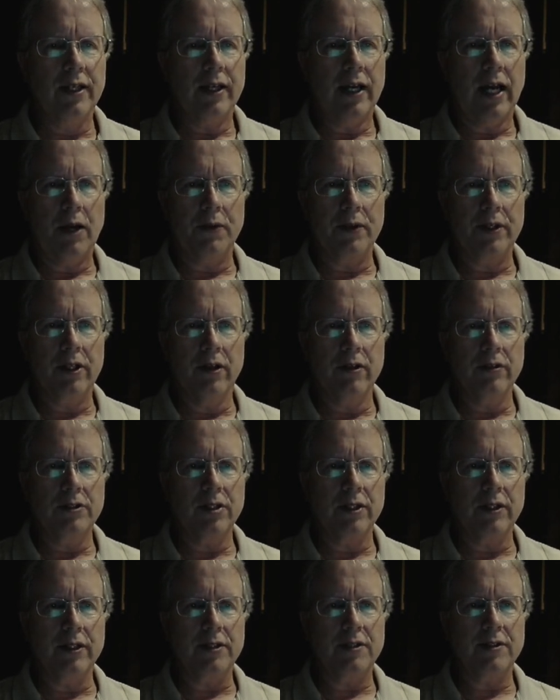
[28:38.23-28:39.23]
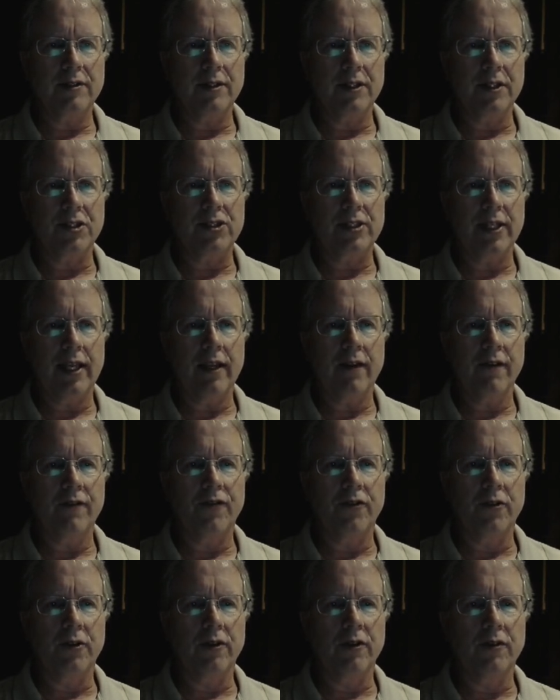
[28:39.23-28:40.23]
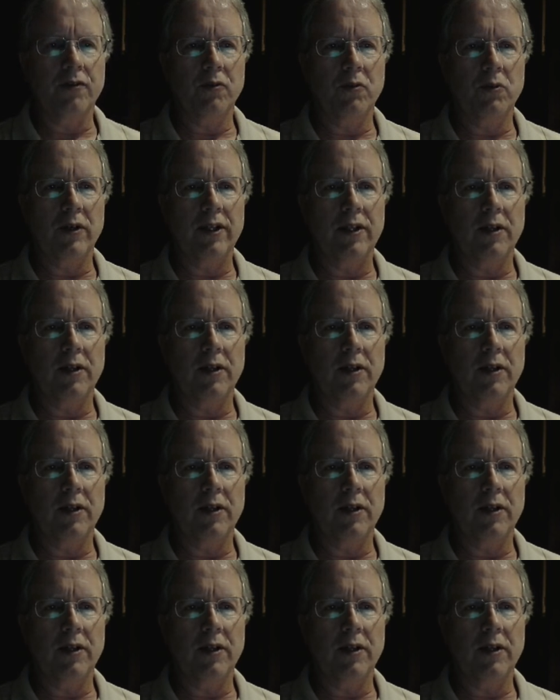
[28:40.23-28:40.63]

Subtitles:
I would go to the setting for when